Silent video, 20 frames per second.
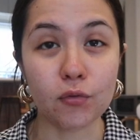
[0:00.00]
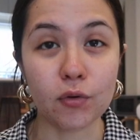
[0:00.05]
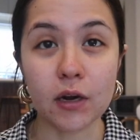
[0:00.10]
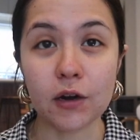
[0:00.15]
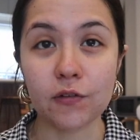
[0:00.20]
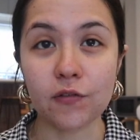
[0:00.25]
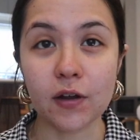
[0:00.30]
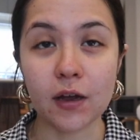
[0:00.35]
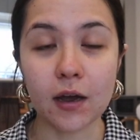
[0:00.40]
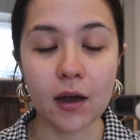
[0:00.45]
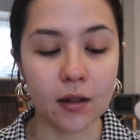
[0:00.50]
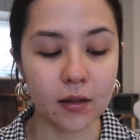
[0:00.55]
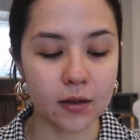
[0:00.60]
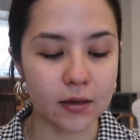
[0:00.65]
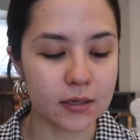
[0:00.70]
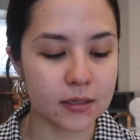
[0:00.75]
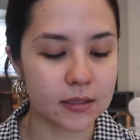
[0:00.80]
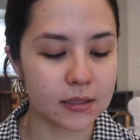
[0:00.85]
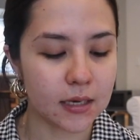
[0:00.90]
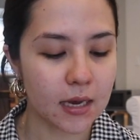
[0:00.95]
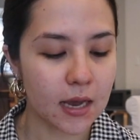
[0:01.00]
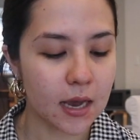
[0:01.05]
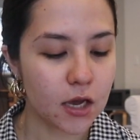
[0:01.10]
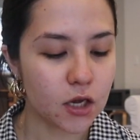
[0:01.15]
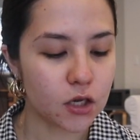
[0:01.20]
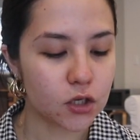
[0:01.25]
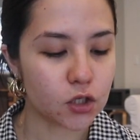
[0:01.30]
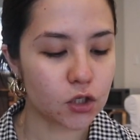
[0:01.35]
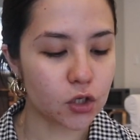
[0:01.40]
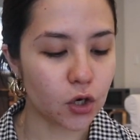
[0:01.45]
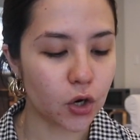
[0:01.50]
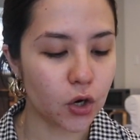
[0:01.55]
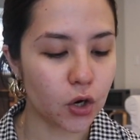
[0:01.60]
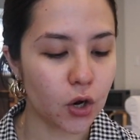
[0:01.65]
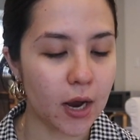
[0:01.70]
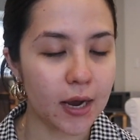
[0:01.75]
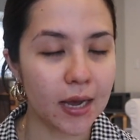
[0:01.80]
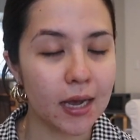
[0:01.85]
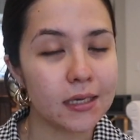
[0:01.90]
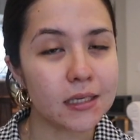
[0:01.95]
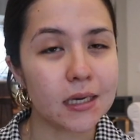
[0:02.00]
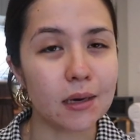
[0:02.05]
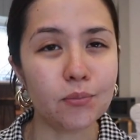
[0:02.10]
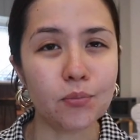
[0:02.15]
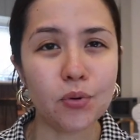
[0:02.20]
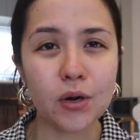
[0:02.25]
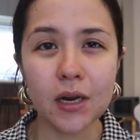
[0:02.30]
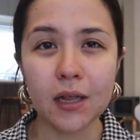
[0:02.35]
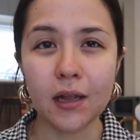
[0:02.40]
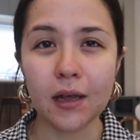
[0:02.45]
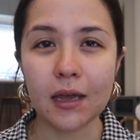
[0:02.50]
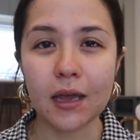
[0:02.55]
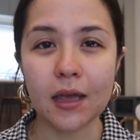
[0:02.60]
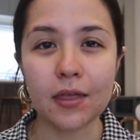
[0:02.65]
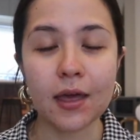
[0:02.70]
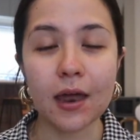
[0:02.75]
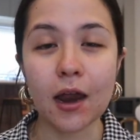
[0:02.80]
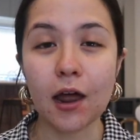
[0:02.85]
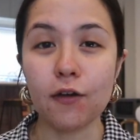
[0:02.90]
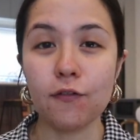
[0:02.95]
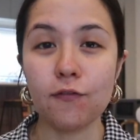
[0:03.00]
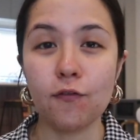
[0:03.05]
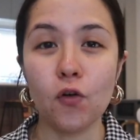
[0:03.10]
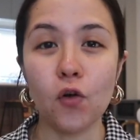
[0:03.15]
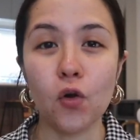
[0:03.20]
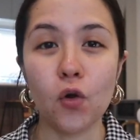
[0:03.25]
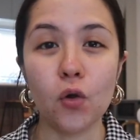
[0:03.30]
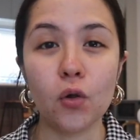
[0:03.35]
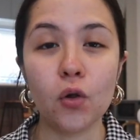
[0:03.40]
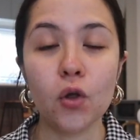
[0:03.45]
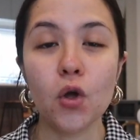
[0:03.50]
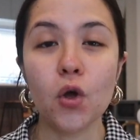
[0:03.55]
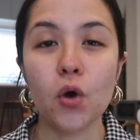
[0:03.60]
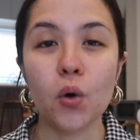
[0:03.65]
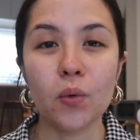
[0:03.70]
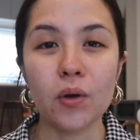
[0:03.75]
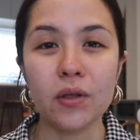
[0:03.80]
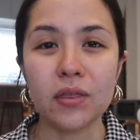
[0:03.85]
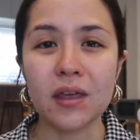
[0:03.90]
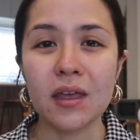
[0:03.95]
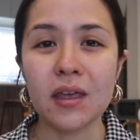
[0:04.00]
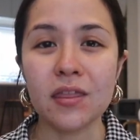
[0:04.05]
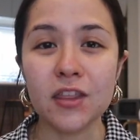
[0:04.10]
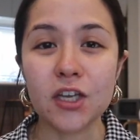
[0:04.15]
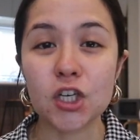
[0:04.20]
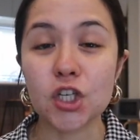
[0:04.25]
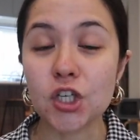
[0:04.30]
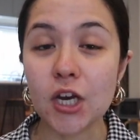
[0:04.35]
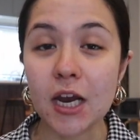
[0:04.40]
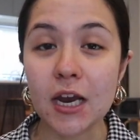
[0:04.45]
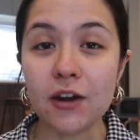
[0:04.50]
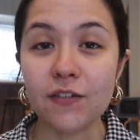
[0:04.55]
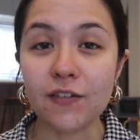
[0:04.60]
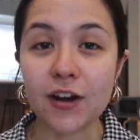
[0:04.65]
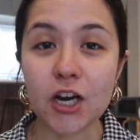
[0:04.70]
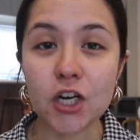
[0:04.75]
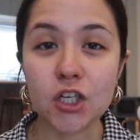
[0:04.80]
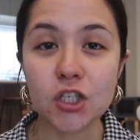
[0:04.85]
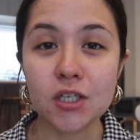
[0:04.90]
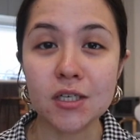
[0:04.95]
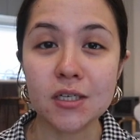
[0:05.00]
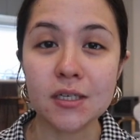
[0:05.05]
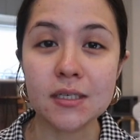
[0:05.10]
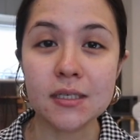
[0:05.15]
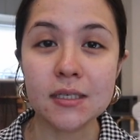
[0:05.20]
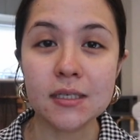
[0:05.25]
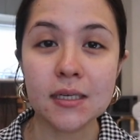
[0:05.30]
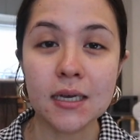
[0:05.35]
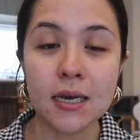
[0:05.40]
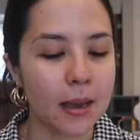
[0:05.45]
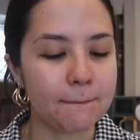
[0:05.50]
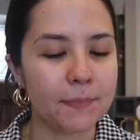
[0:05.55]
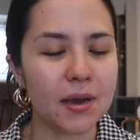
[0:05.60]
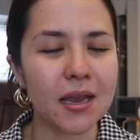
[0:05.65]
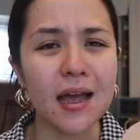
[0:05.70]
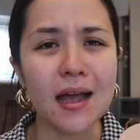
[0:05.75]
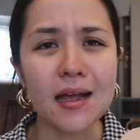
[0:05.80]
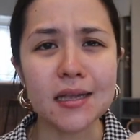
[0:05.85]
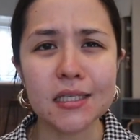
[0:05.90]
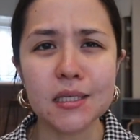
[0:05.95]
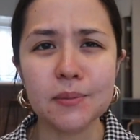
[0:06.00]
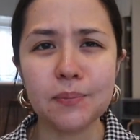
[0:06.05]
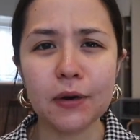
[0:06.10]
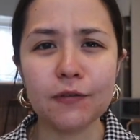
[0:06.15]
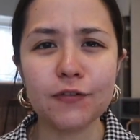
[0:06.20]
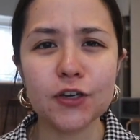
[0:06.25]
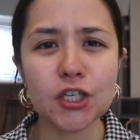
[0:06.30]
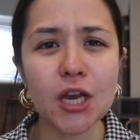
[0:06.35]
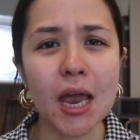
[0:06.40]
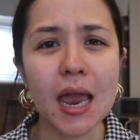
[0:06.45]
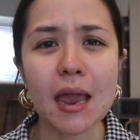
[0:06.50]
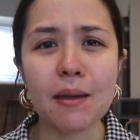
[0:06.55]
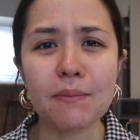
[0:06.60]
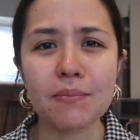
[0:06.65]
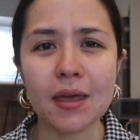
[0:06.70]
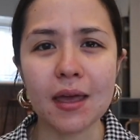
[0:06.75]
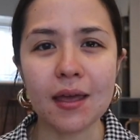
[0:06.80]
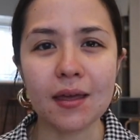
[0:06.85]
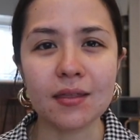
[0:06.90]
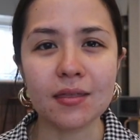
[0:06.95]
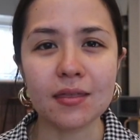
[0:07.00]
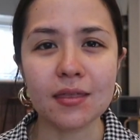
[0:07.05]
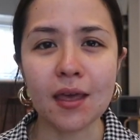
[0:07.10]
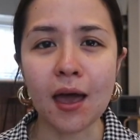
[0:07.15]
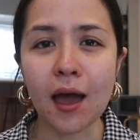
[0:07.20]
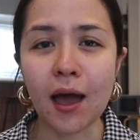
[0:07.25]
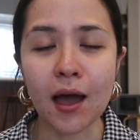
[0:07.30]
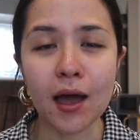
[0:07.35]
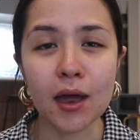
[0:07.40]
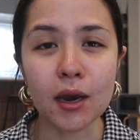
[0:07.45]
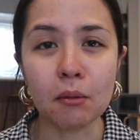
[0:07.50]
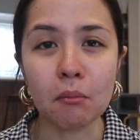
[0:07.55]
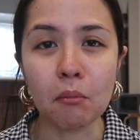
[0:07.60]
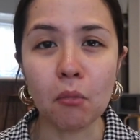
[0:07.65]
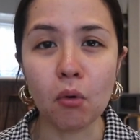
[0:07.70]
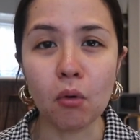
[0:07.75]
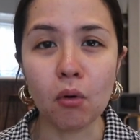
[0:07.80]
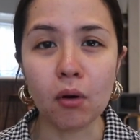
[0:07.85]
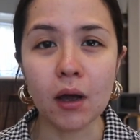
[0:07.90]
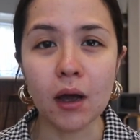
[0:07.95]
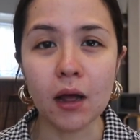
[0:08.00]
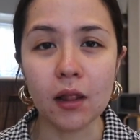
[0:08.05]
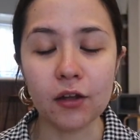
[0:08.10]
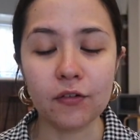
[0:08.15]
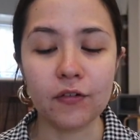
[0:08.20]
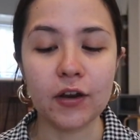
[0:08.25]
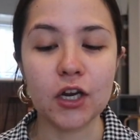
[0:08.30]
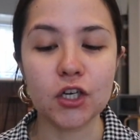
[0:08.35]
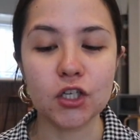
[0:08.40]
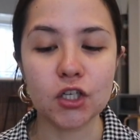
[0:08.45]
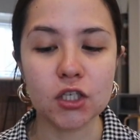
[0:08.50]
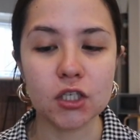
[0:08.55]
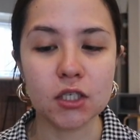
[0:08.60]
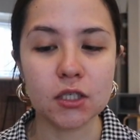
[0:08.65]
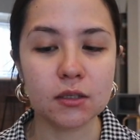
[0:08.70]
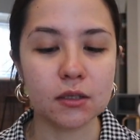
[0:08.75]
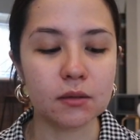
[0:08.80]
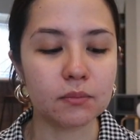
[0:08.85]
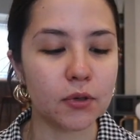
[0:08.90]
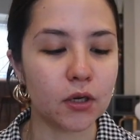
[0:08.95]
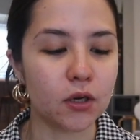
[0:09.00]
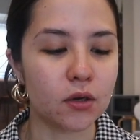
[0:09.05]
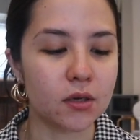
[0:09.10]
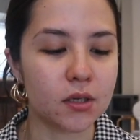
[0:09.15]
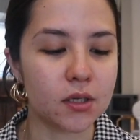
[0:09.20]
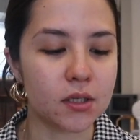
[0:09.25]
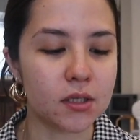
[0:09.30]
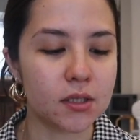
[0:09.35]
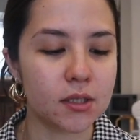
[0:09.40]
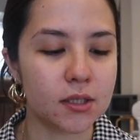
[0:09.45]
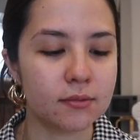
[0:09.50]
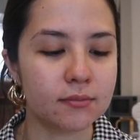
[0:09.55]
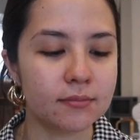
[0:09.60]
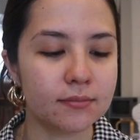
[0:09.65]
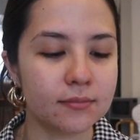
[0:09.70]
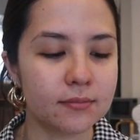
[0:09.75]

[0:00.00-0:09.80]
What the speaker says: 3 different colors. So I guess I'm pretty lucky that I fall within the shade ranges. But yeah, it's a bit of a shame that there aren't more color ranges because,